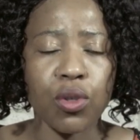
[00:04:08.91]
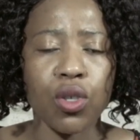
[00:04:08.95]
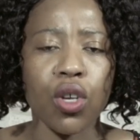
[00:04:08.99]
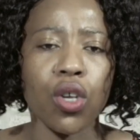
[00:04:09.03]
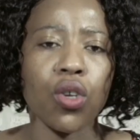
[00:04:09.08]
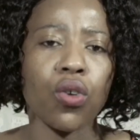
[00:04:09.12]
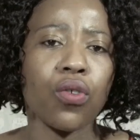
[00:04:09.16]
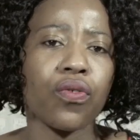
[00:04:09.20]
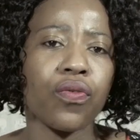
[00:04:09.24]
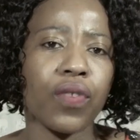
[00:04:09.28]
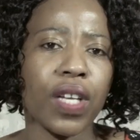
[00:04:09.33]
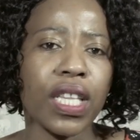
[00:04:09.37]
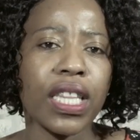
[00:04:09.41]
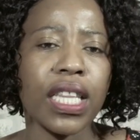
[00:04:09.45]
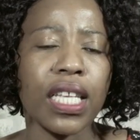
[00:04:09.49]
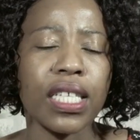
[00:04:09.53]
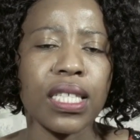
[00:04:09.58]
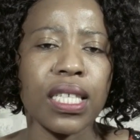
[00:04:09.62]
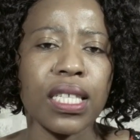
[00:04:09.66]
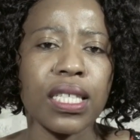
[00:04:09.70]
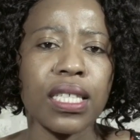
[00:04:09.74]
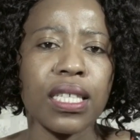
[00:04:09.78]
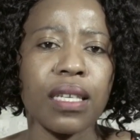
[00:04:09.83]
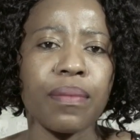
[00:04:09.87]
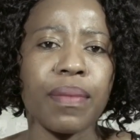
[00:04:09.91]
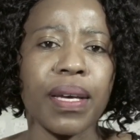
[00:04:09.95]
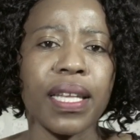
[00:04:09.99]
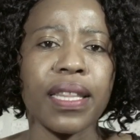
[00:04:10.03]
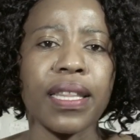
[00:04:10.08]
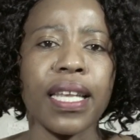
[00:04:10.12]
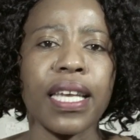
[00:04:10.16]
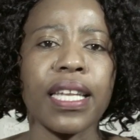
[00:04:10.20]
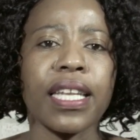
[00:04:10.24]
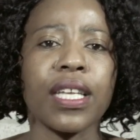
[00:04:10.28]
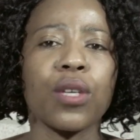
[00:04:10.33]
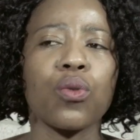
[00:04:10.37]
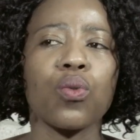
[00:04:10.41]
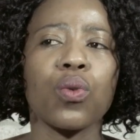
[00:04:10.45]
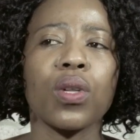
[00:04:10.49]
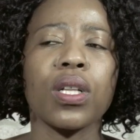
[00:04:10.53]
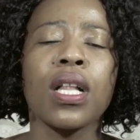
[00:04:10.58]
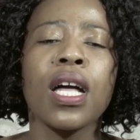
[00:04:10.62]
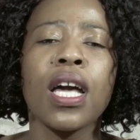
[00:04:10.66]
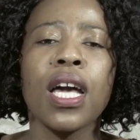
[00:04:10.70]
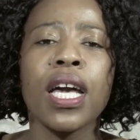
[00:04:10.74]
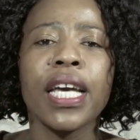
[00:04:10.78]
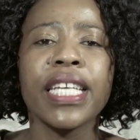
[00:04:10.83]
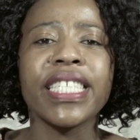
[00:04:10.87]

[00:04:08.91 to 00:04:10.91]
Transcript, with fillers: So you fit the system and then it will